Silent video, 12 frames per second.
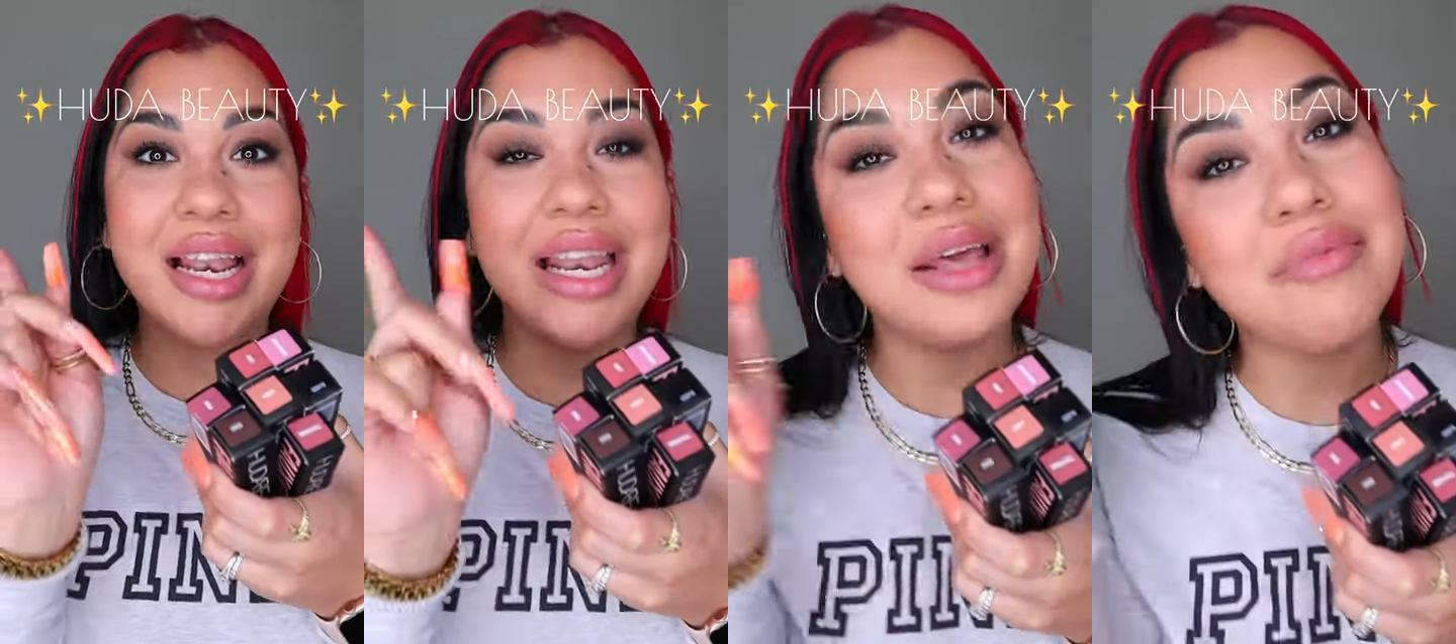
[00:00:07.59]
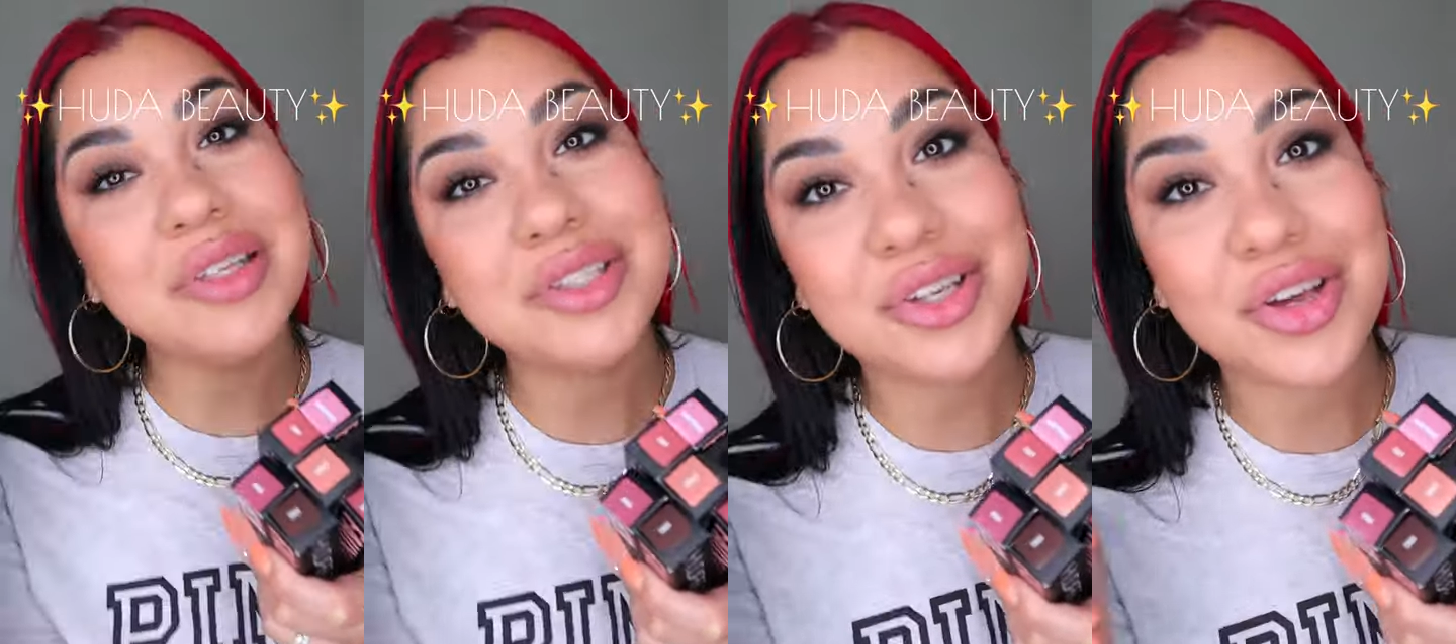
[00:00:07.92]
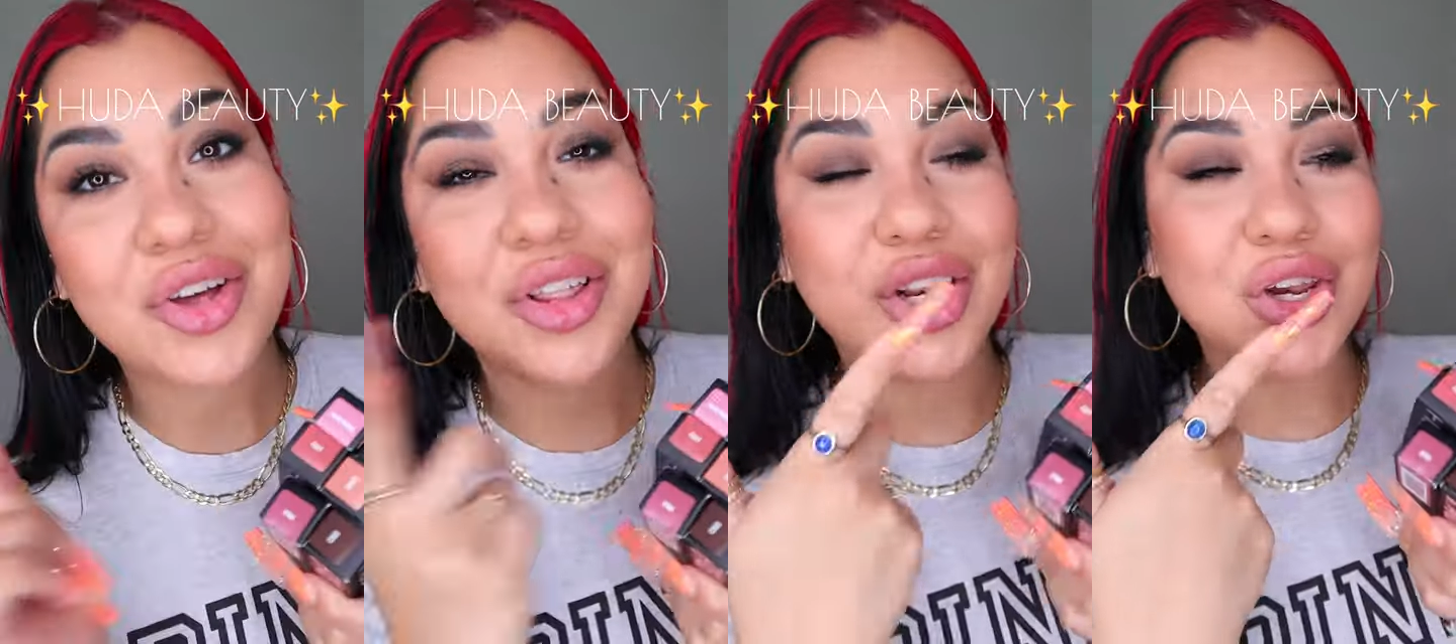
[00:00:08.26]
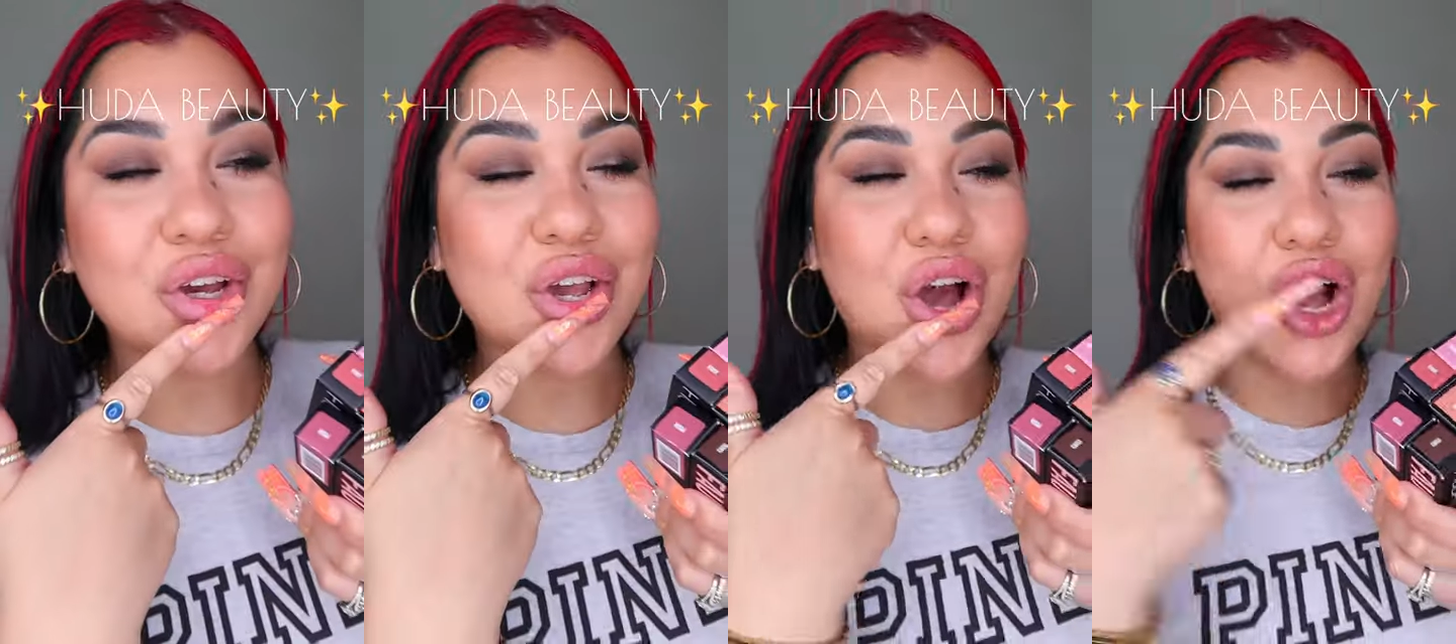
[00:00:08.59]
Let me show you how they
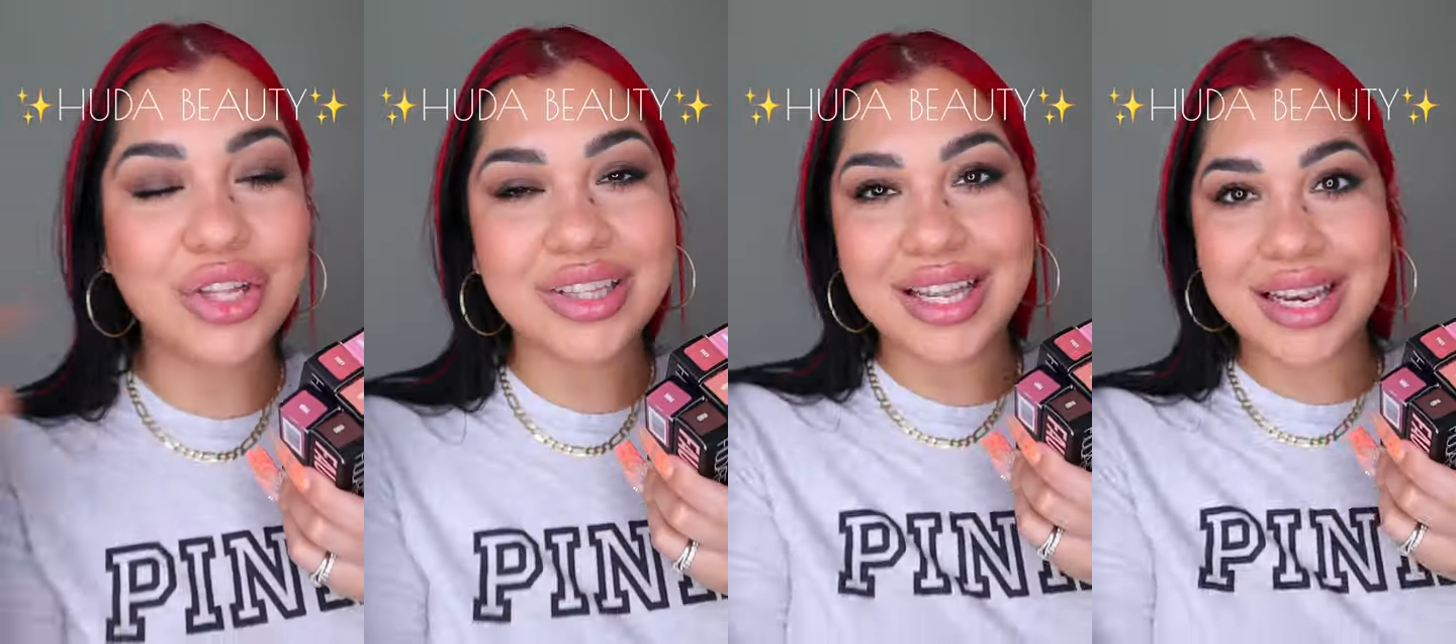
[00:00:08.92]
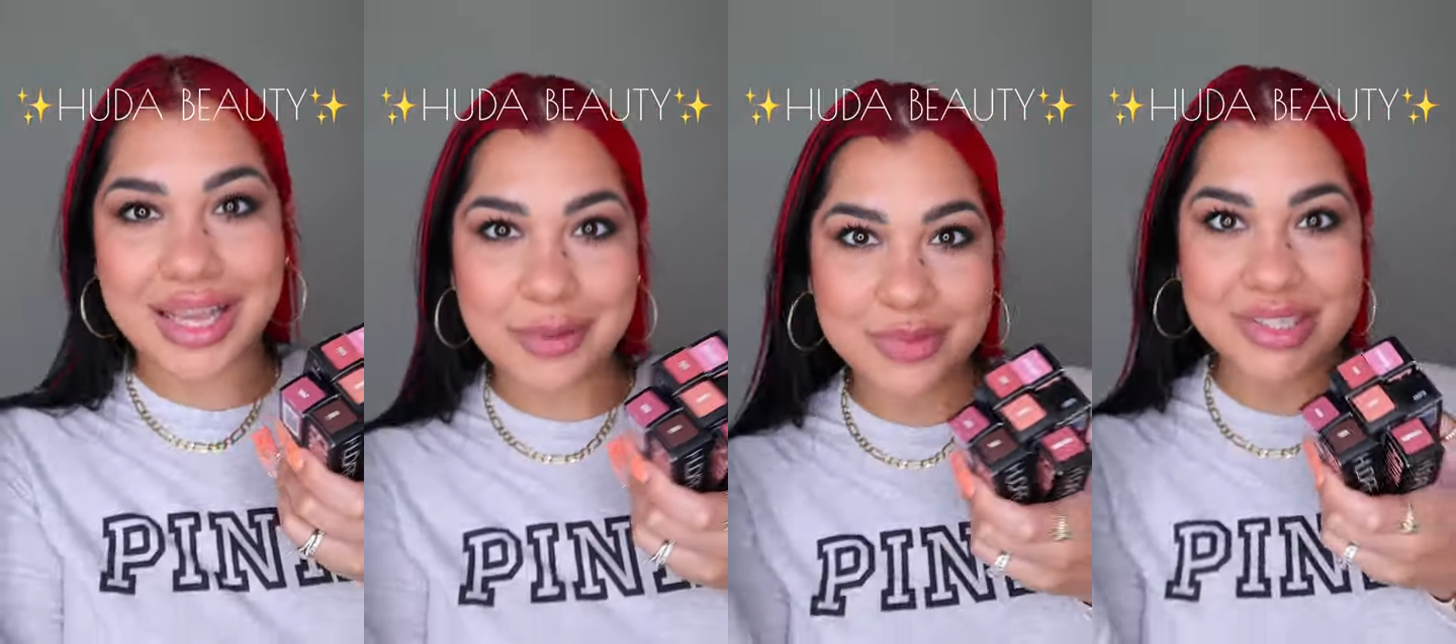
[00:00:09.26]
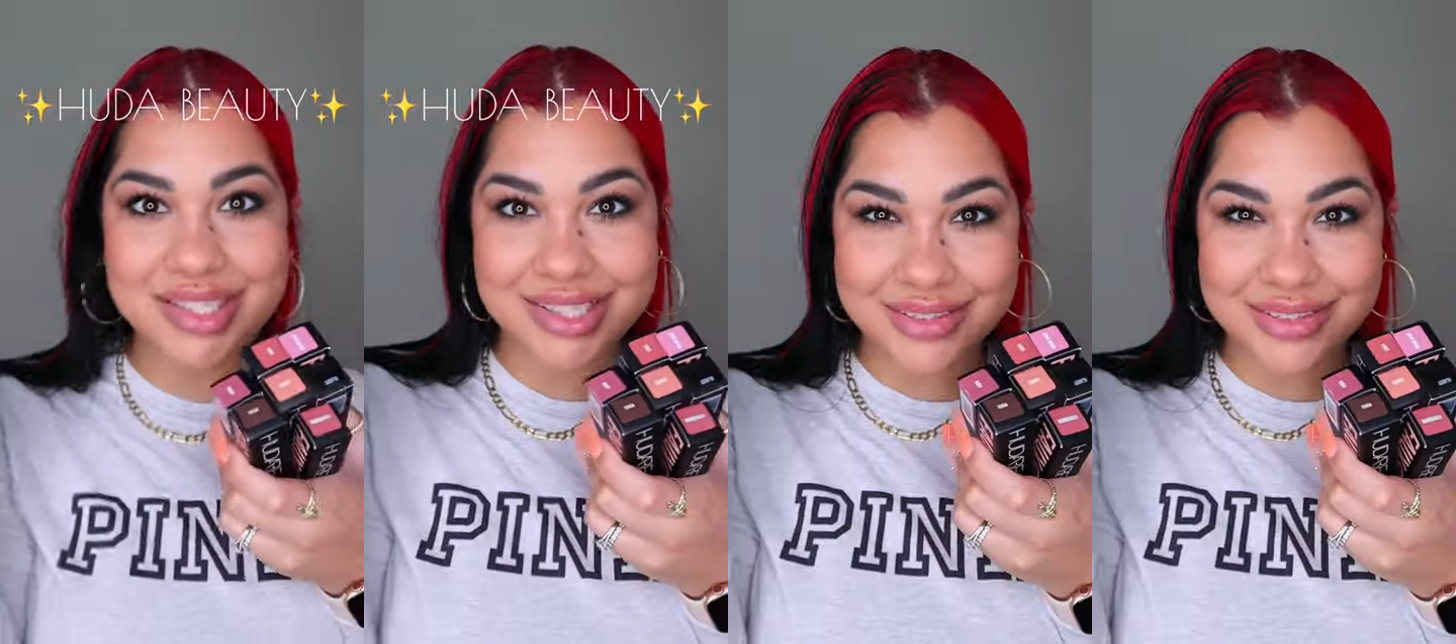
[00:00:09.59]
look on the lips.